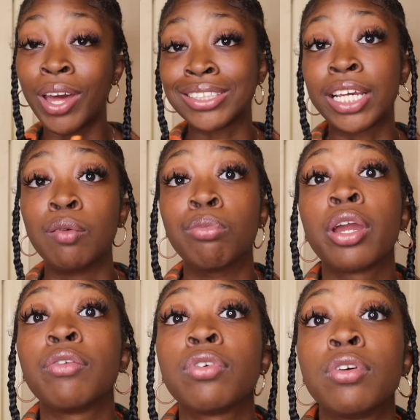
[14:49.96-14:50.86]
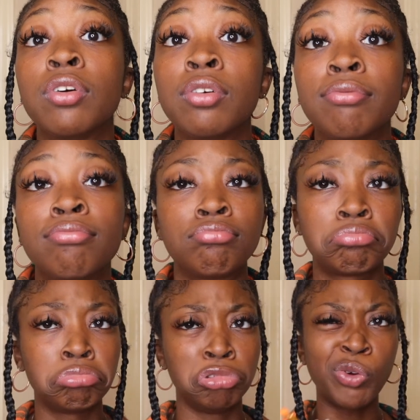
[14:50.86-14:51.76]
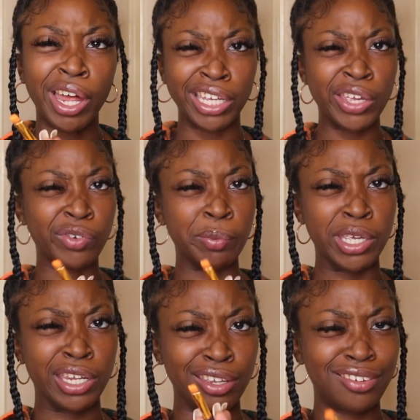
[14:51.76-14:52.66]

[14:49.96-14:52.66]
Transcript: take a break from. You gotta give it to me.